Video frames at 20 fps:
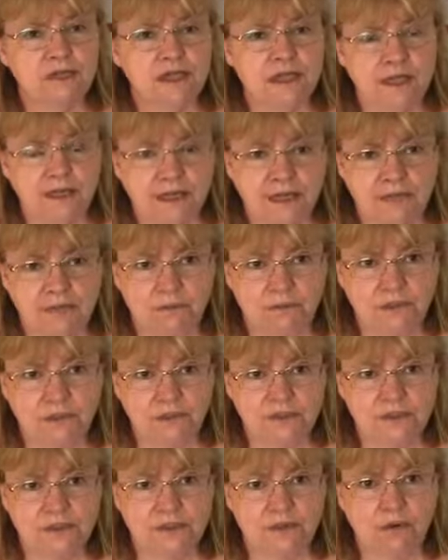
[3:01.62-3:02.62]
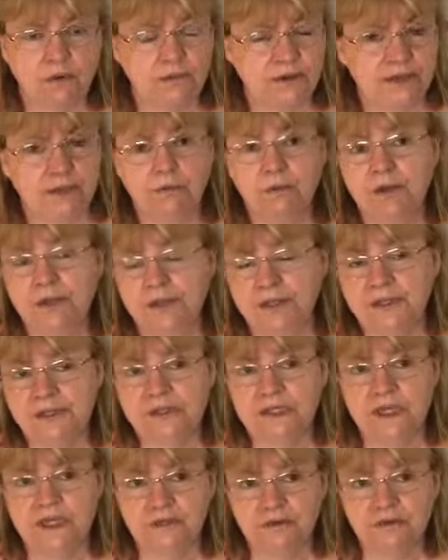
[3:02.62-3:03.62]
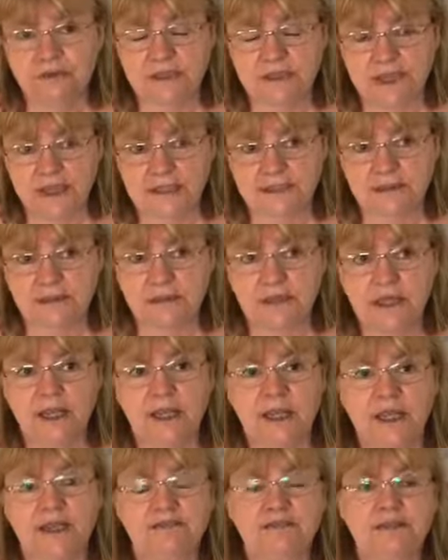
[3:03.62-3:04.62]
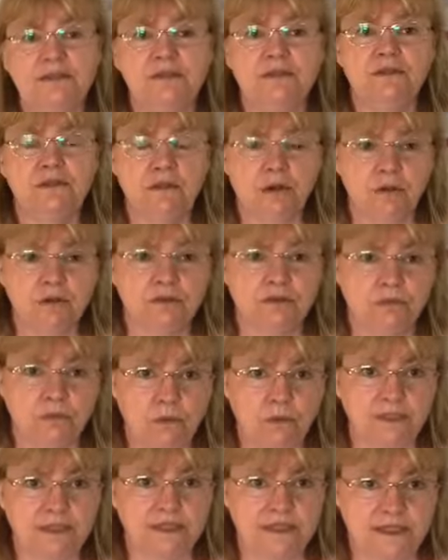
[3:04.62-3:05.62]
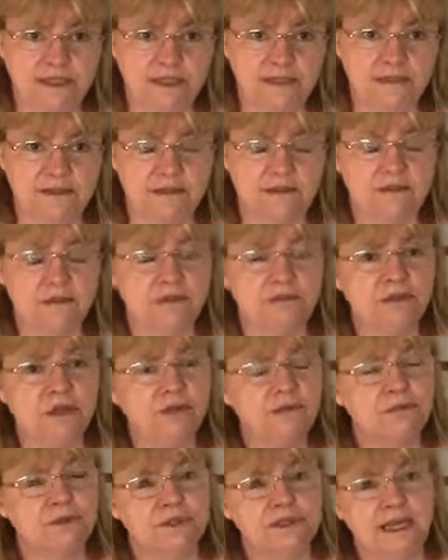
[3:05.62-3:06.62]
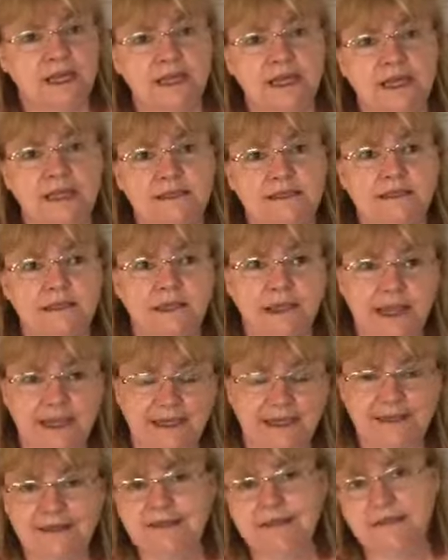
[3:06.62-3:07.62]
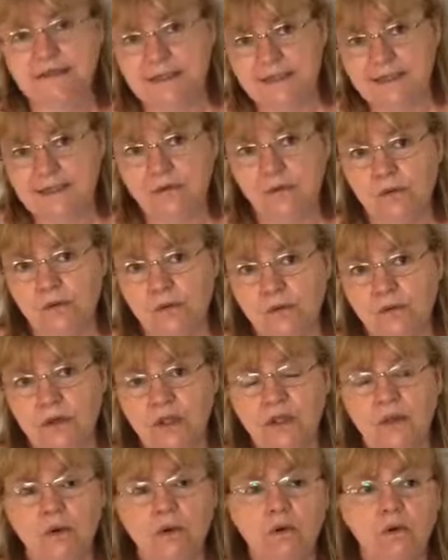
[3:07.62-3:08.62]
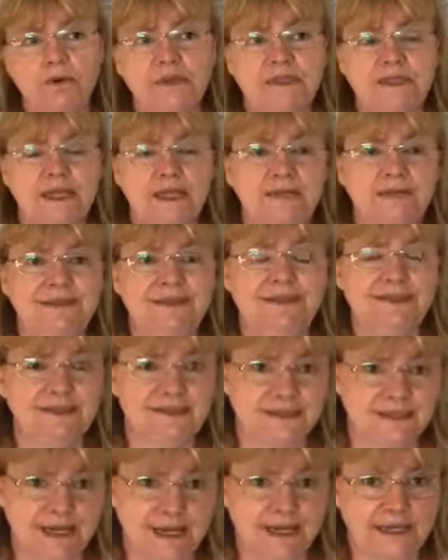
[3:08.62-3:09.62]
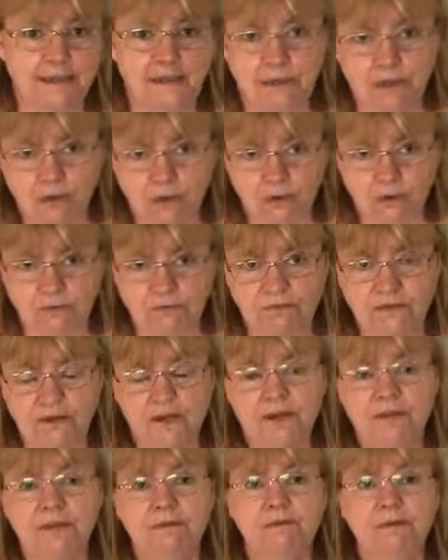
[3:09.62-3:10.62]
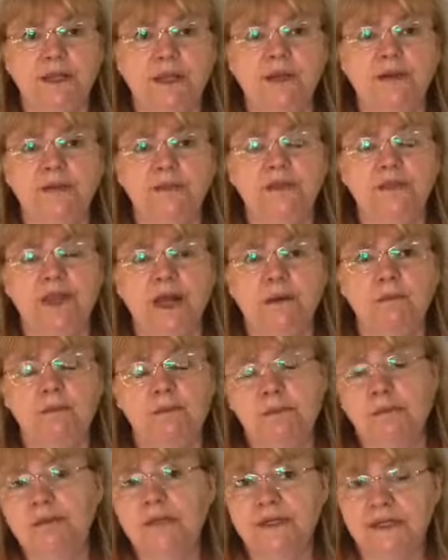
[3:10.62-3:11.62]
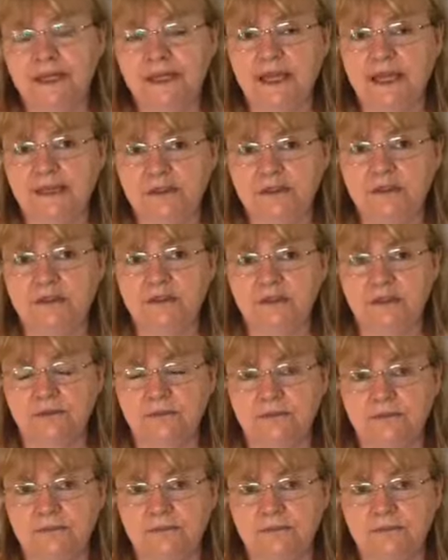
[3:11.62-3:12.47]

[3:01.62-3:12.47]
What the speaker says: any keywords or any words in your title if it's not what it is. So don't say it's like Dior or it's in the style of, because that will work against you.